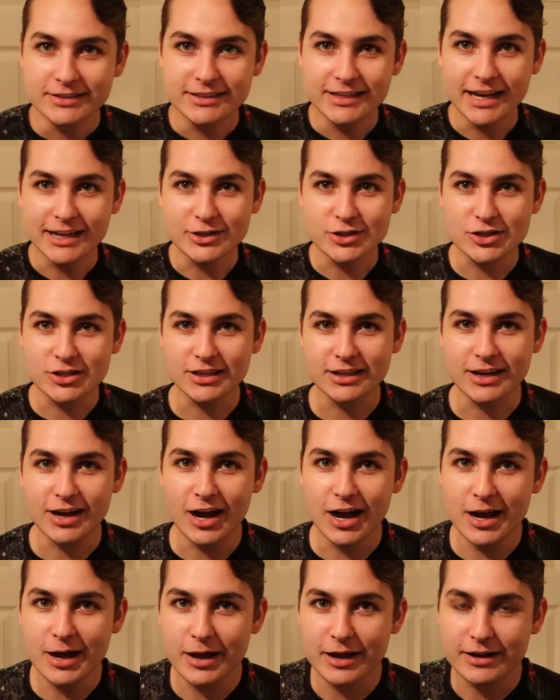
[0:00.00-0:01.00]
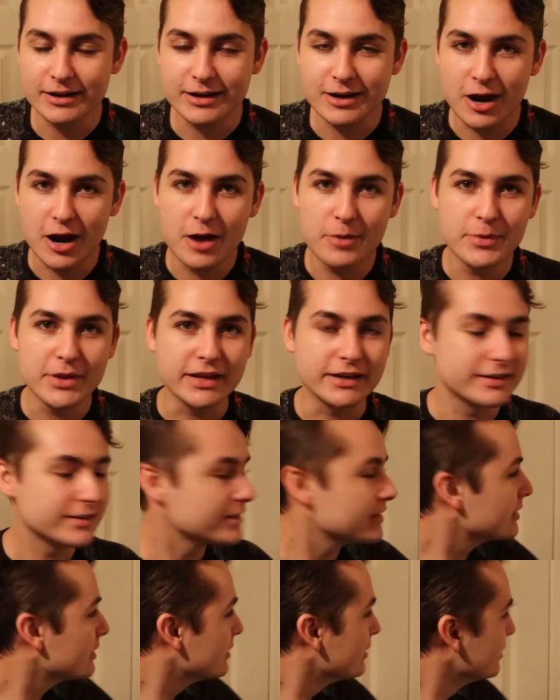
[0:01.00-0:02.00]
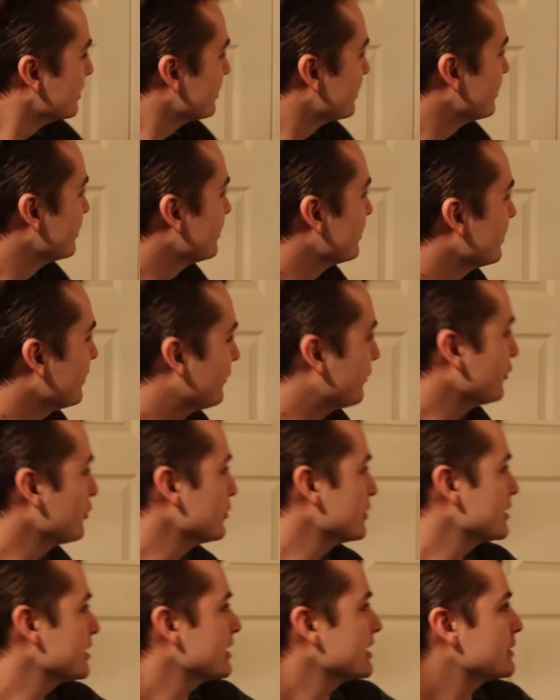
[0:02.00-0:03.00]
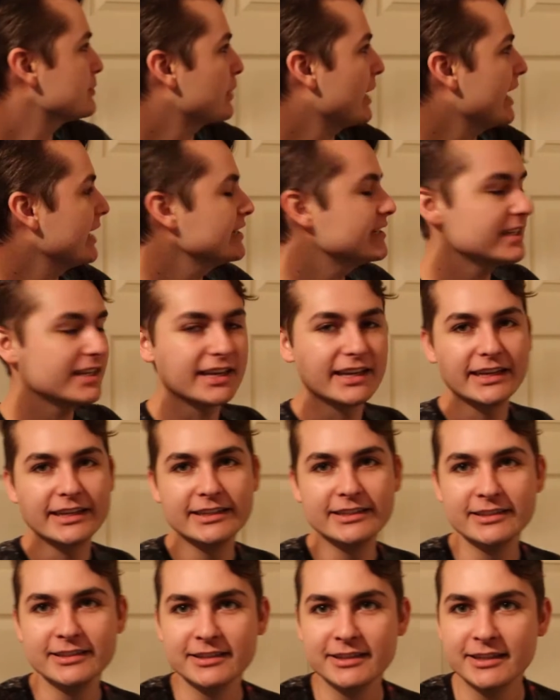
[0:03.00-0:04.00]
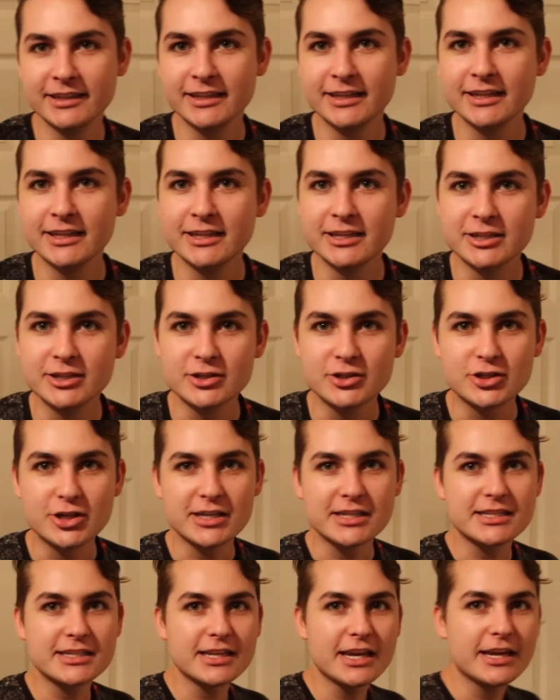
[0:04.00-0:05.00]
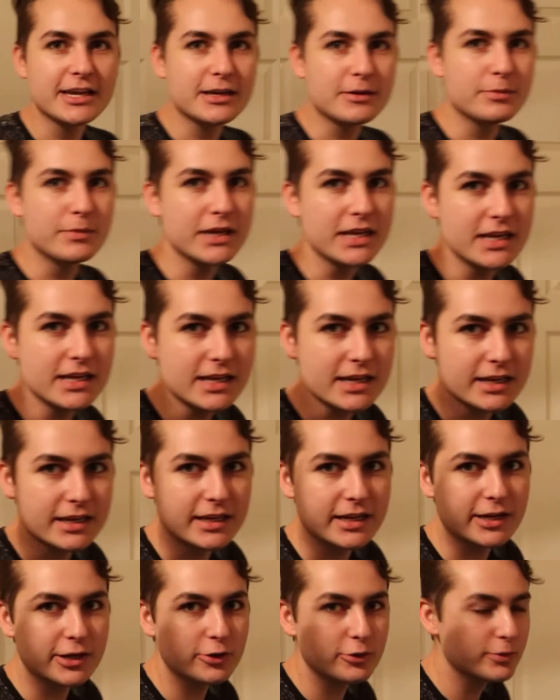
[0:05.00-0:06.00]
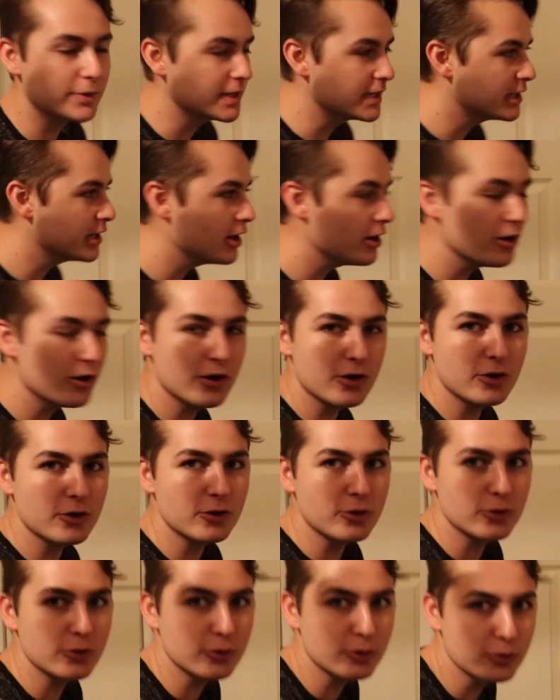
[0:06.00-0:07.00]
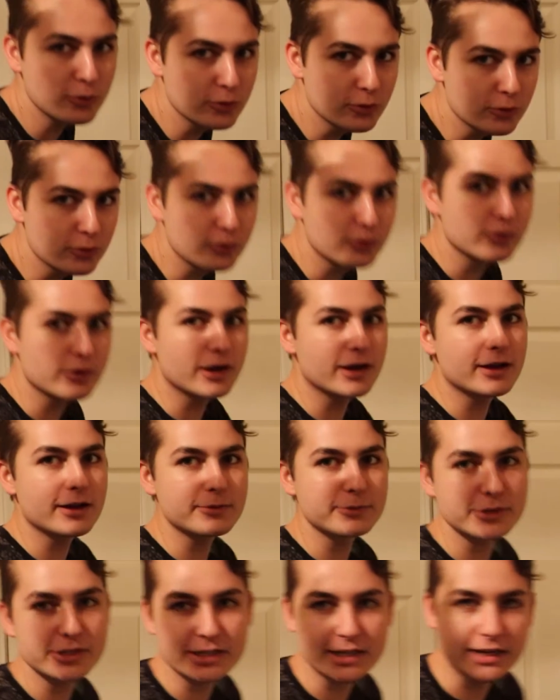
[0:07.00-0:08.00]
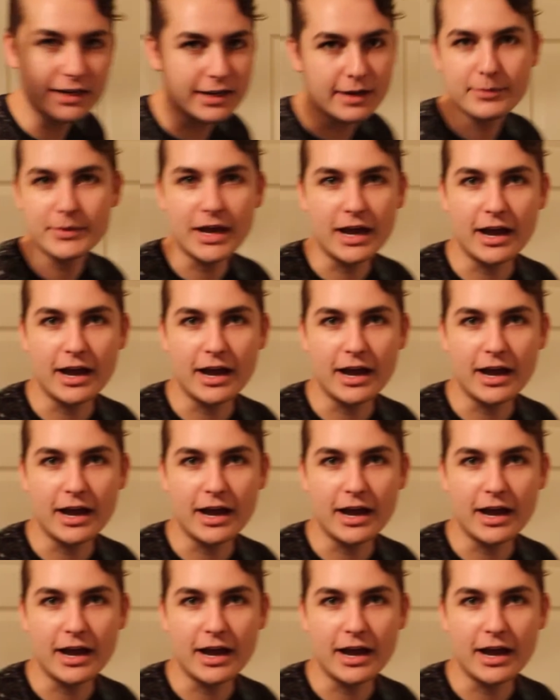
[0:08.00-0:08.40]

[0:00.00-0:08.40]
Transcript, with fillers: catch the co comment. It flew into this painting just like me. Here we go! Uh, I'm just kidding, I'm